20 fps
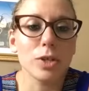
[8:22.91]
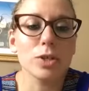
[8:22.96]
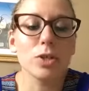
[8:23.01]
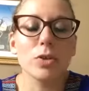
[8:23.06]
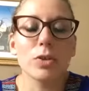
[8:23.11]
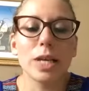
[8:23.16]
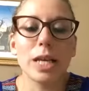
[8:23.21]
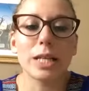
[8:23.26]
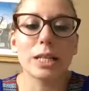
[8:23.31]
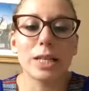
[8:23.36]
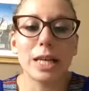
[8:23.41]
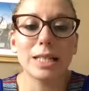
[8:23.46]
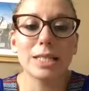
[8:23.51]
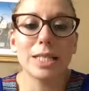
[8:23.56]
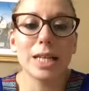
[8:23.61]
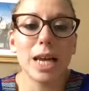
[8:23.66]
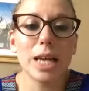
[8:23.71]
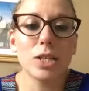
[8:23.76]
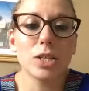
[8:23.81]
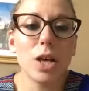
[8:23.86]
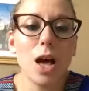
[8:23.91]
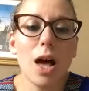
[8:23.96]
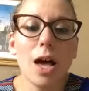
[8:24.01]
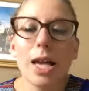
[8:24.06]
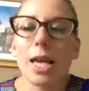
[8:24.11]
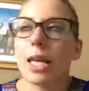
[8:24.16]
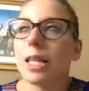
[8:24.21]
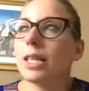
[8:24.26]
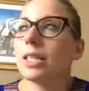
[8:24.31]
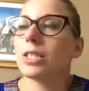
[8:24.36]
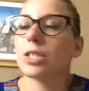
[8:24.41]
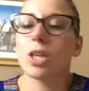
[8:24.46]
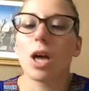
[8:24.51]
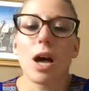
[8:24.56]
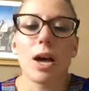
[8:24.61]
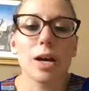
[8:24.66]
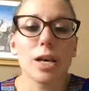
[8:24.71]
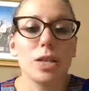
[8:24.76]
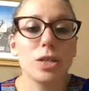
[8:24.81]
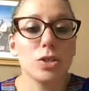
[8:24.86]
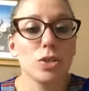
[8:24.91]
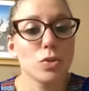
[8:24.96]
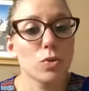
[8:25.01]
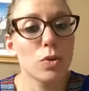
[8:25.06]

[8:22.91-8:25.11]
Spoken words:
So let's get talking. Let's talk in this